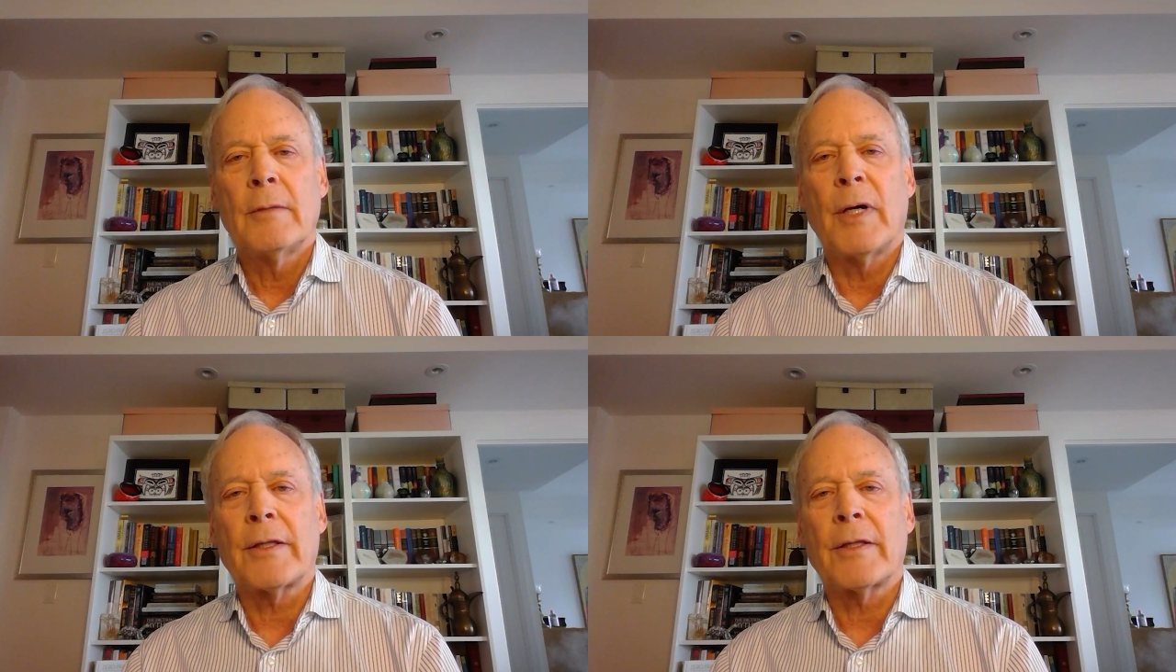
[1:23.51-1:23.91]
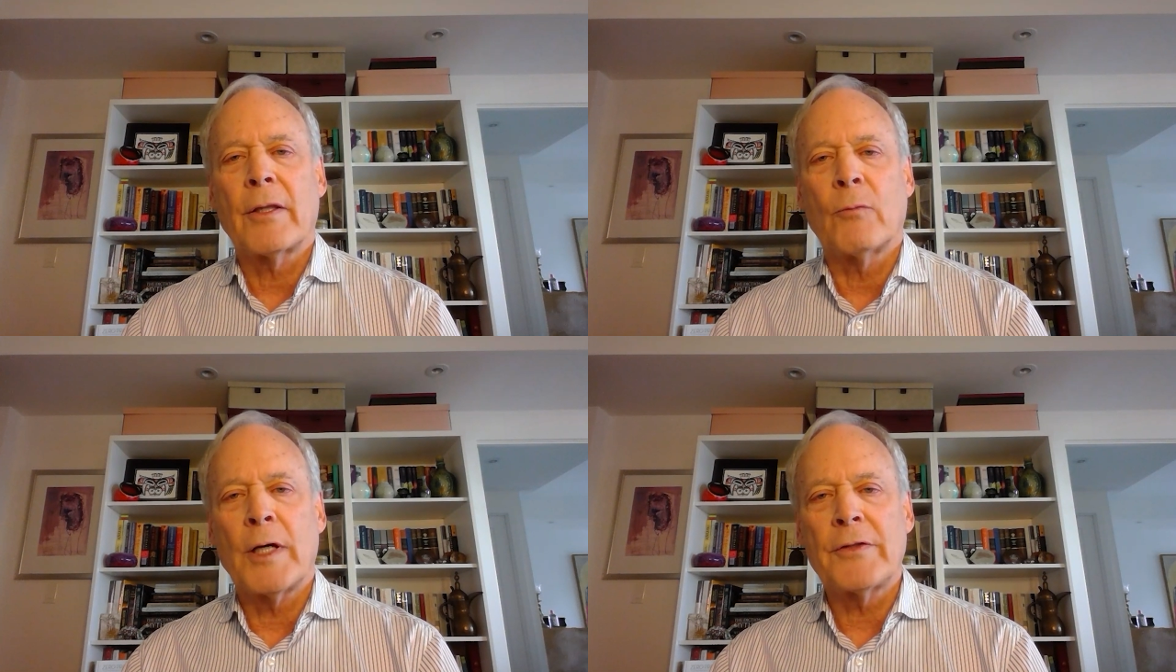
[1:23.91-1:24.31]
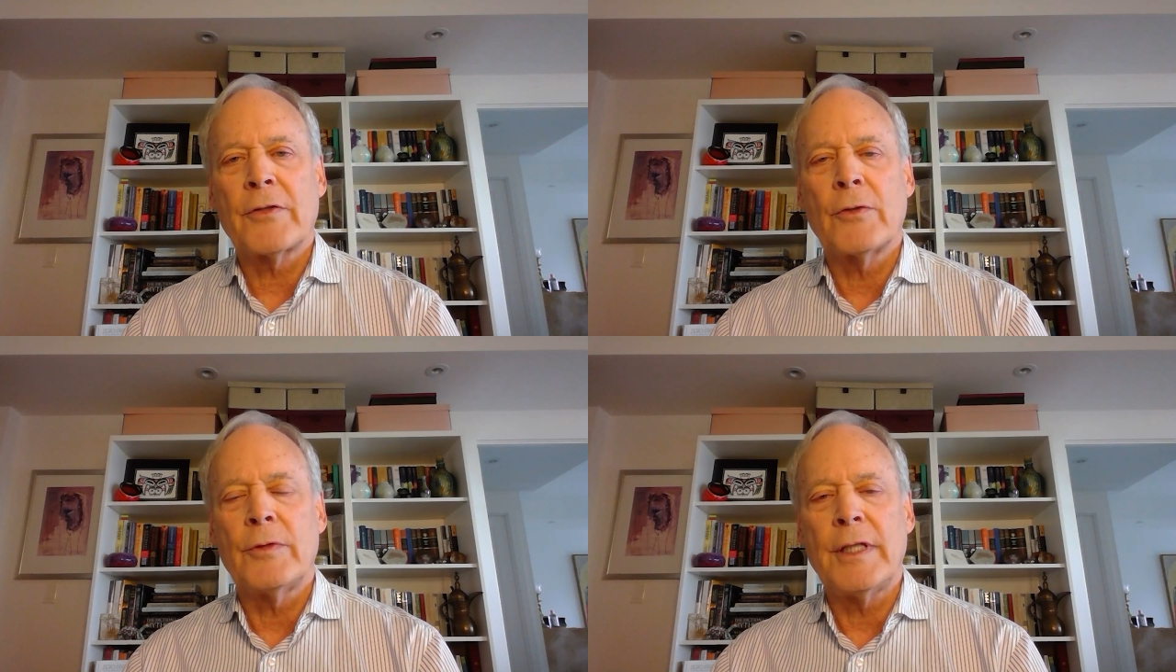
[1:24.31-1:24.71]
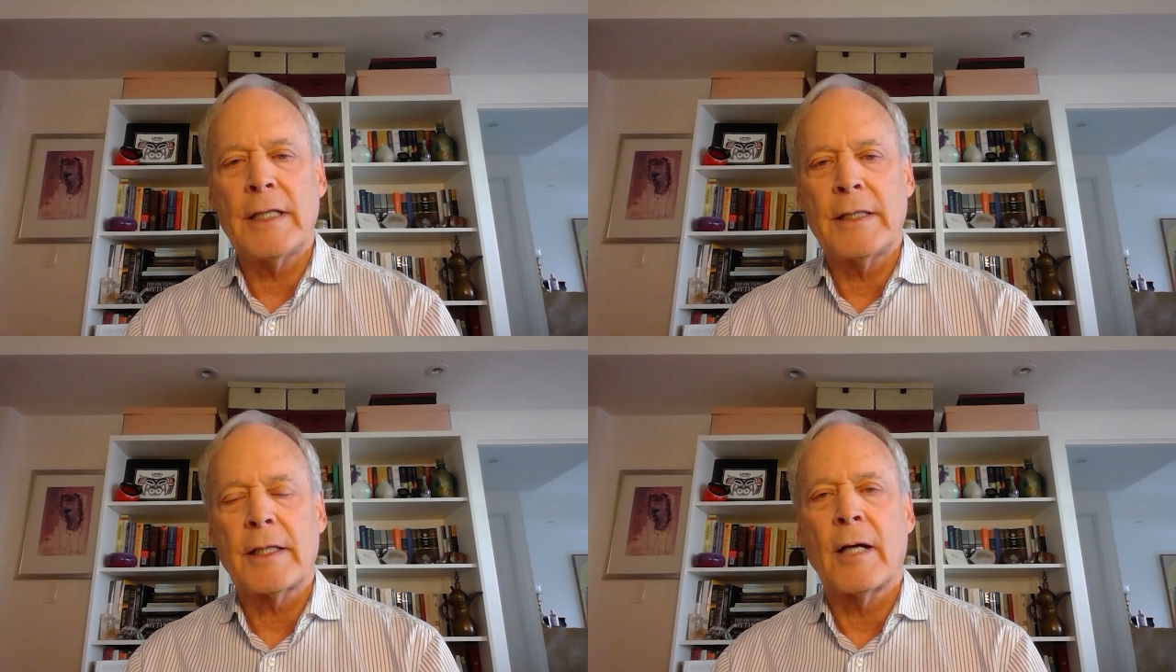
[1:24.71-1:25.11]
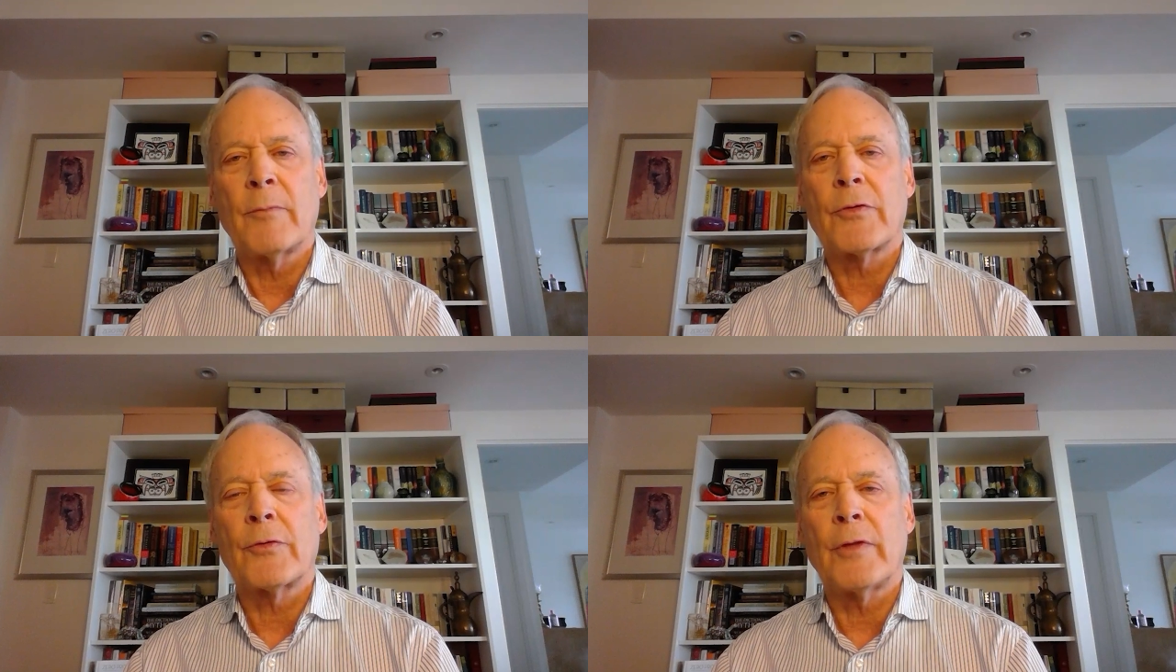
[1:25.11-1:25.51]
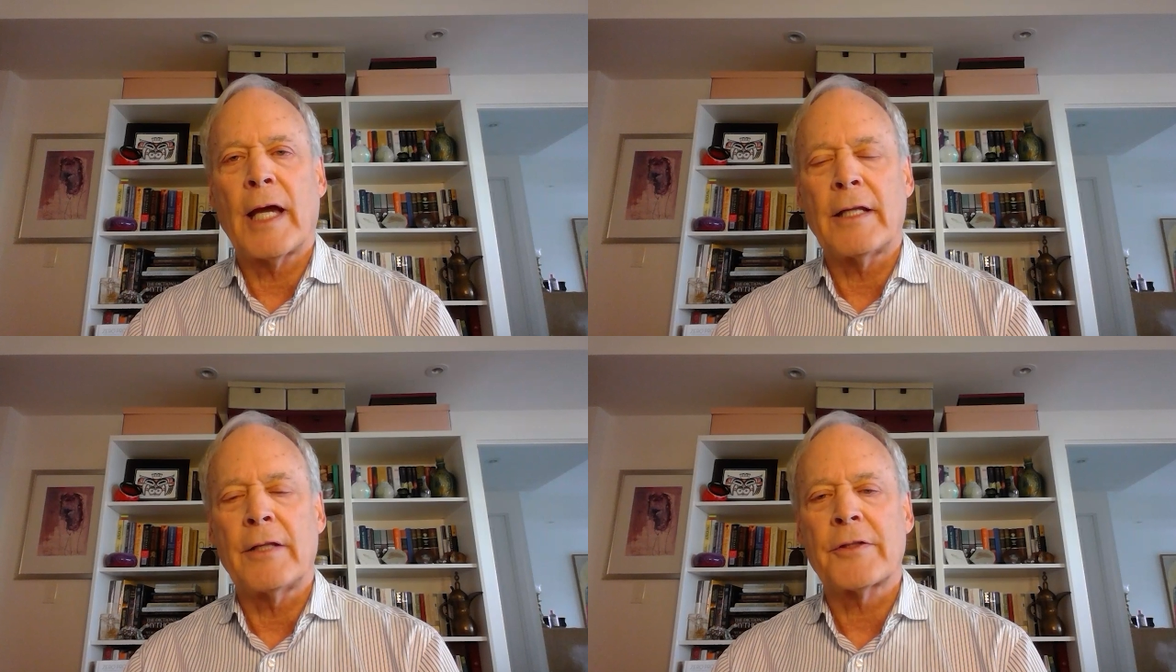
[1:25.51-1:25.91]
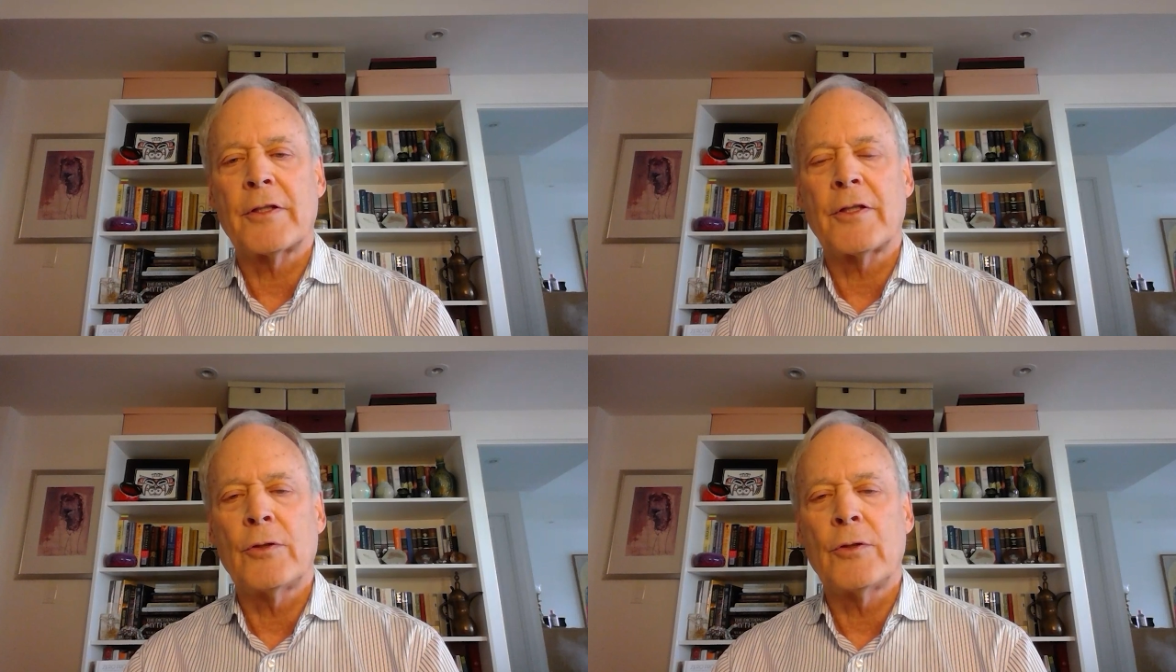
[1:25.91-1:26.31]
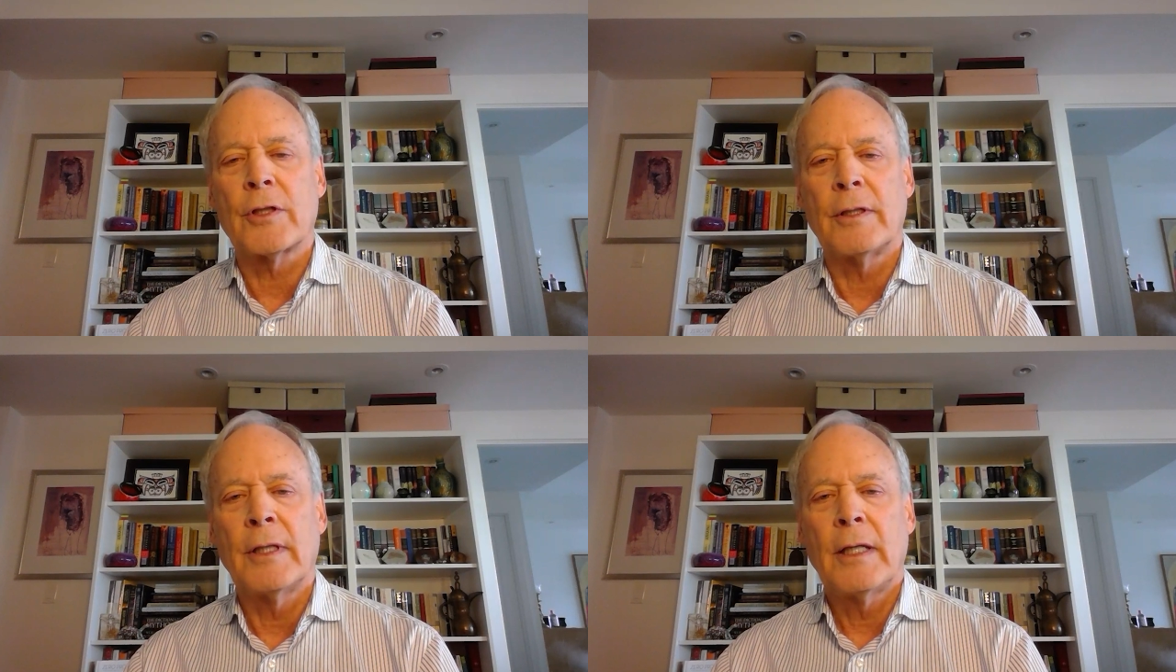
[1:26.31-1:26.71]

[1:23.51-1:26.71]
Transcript: but the ones who did come through that institution